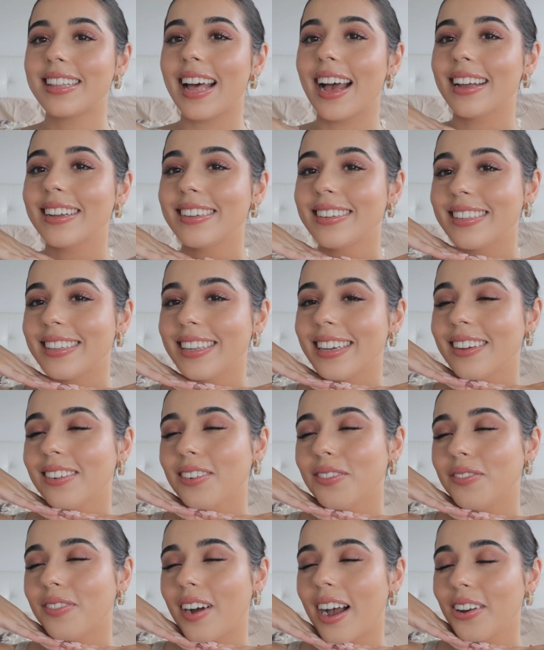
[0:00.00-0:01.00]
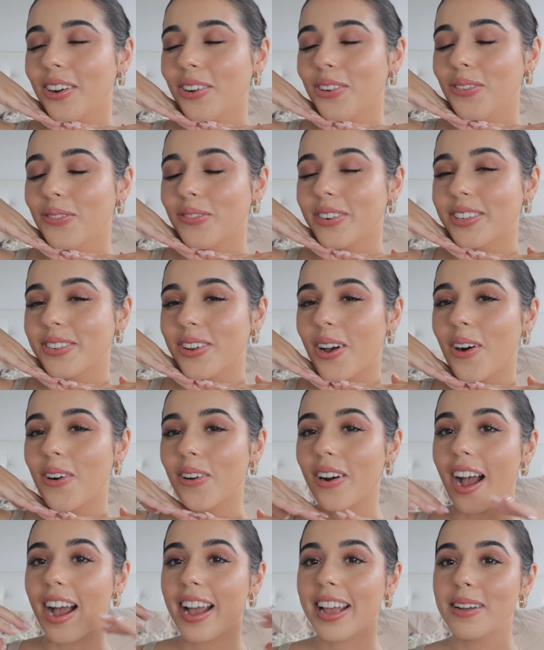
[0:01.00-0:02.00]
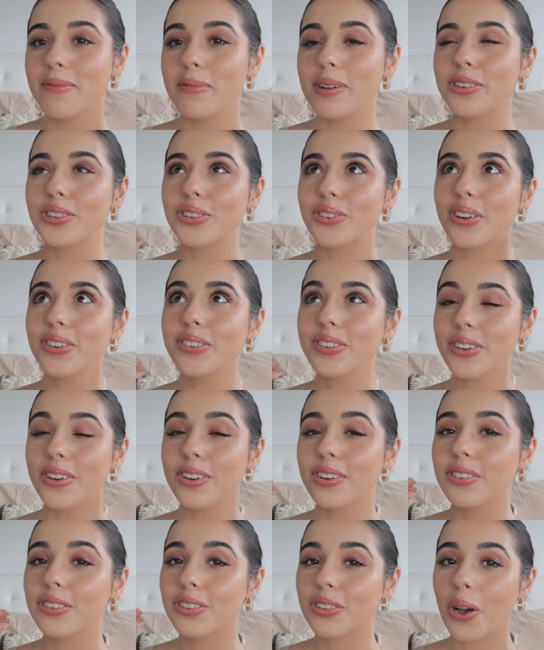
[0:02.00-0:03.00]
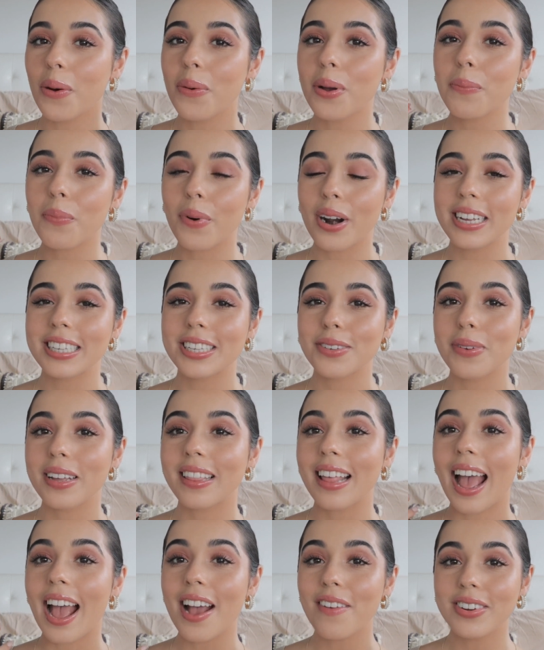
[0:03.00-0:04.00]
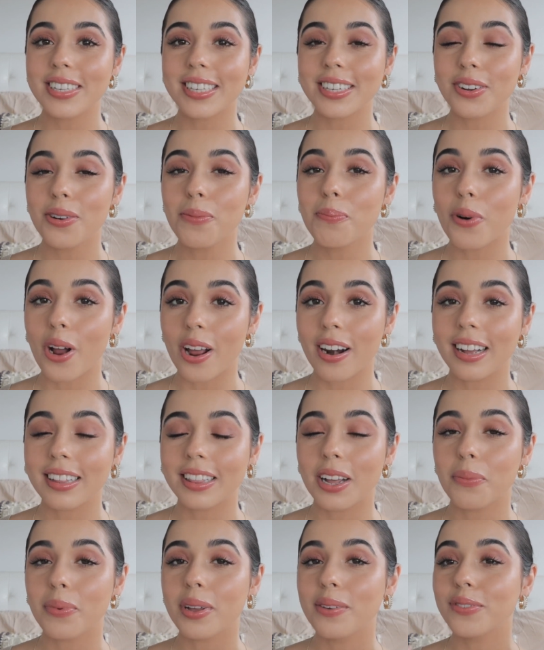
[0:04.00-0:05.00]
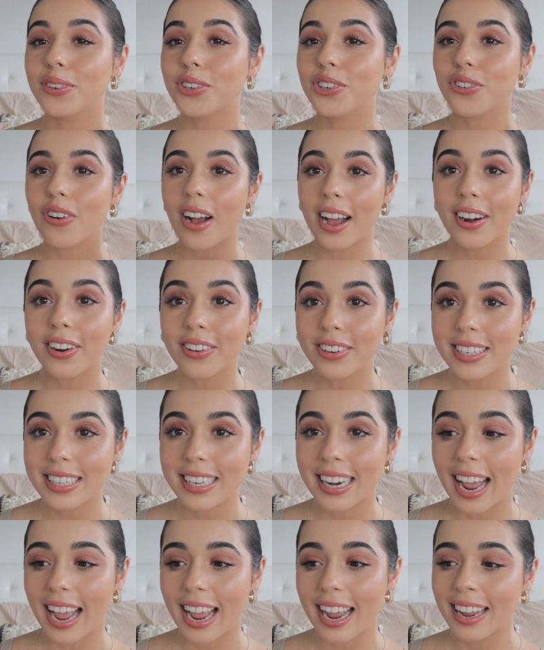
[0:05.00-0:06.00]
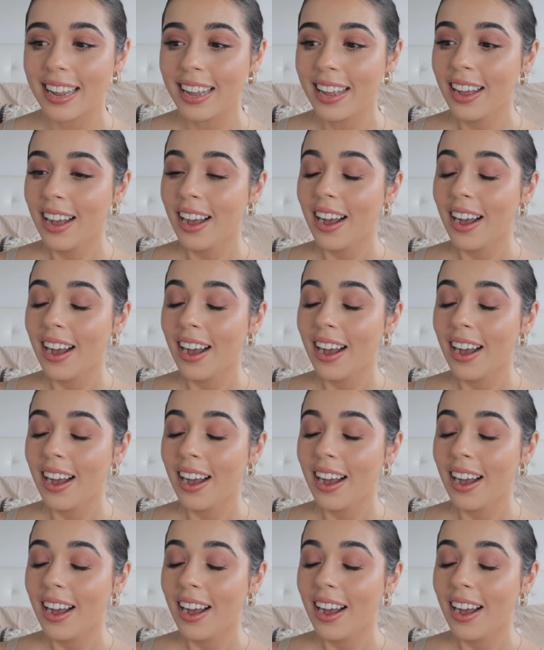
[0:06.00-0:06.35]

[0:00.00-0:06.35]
That is the final result. I am so impressed with every single product that we've tried on today.